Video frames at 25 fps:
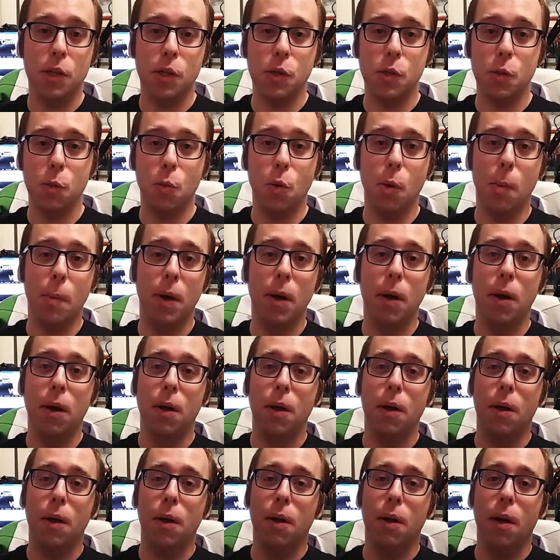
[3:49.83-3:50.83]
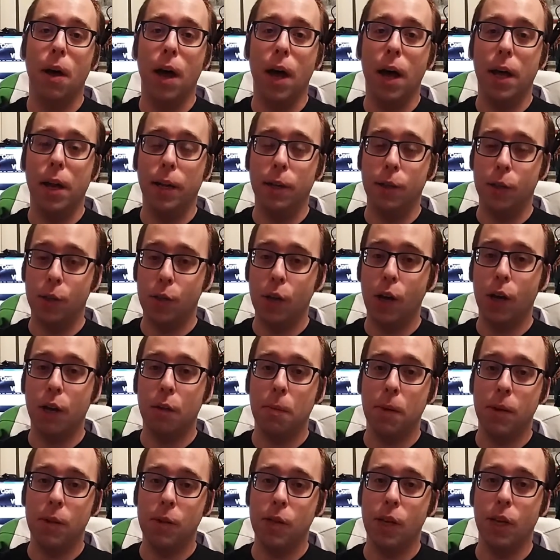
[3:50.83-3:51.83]
She's a woman, not just
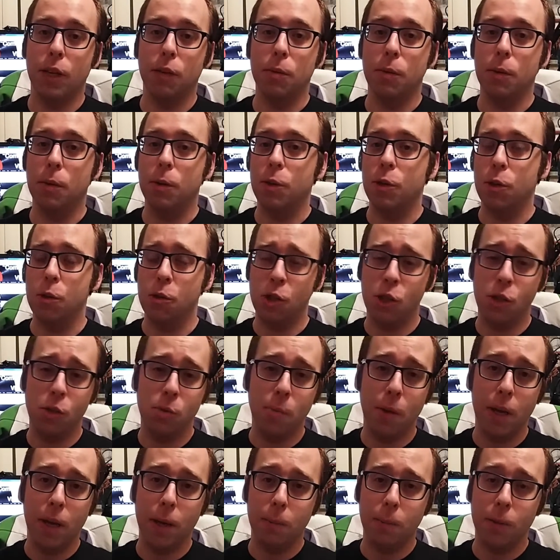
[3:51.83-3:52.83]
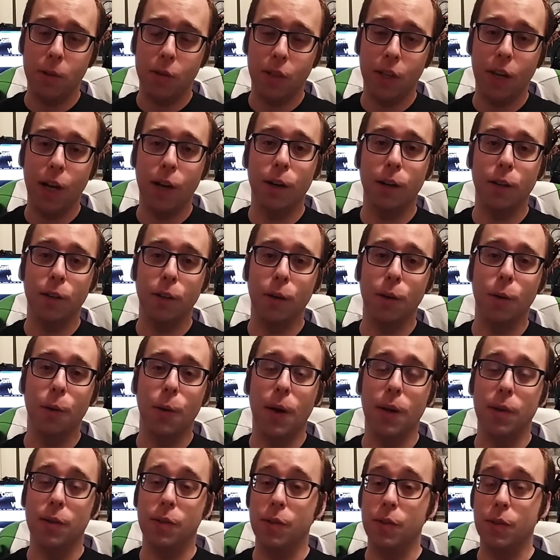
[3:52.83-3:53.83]
talking about sex, but she's made up this character
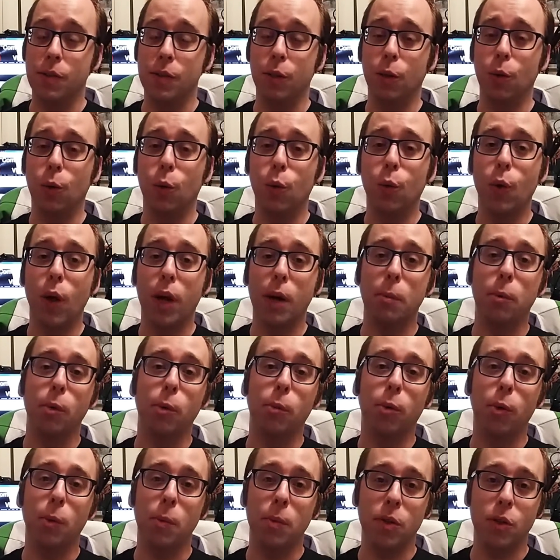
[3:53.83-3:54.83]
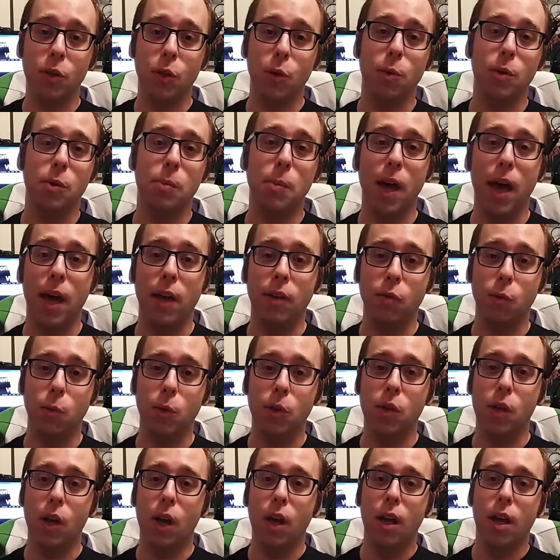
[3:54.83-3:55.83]
who has this incredible promiscuous past,
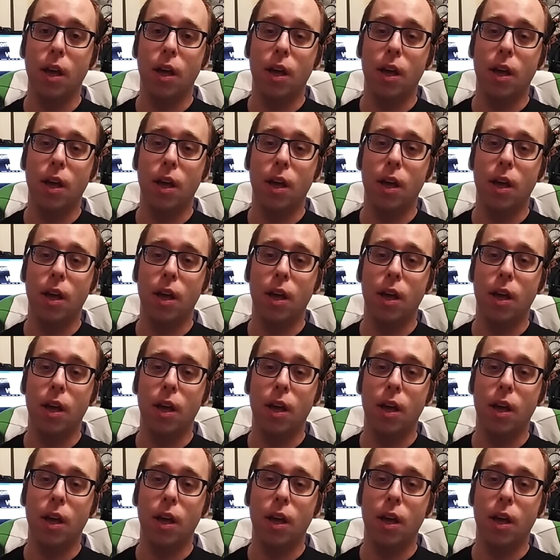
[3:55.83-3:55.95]
which